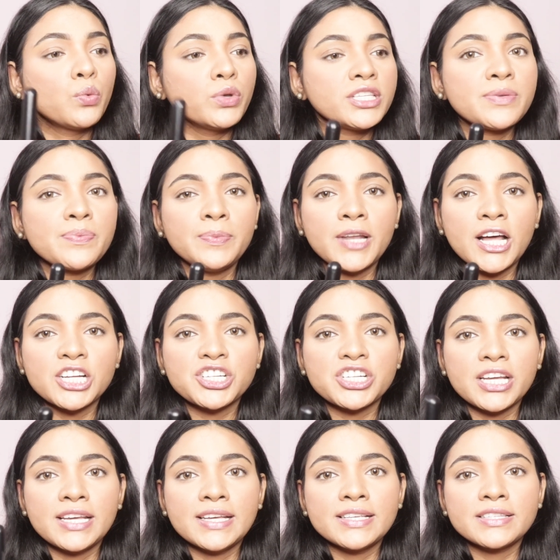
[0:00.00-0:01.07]
which
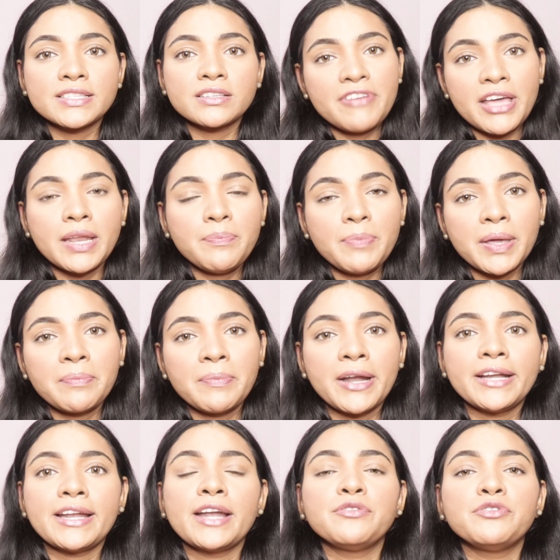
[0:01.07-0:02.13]
blush is very
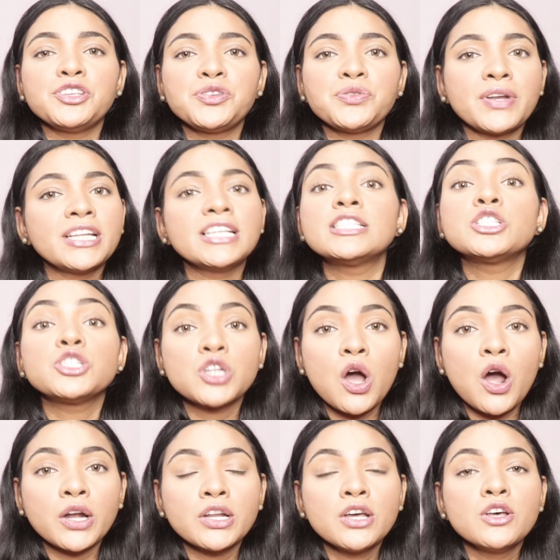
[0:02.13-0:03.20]
pigment and which one is
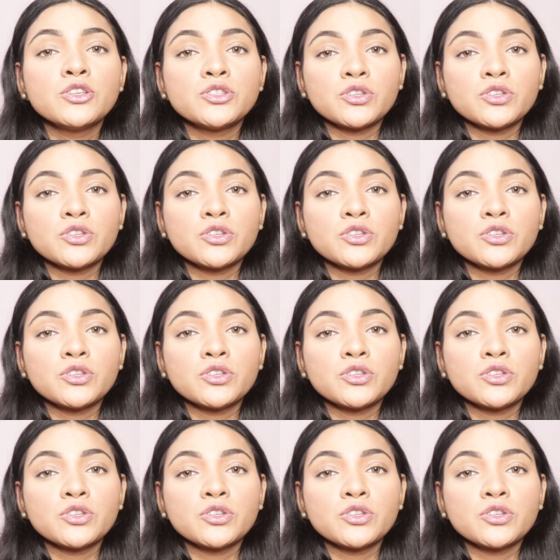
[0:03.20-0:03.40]
not.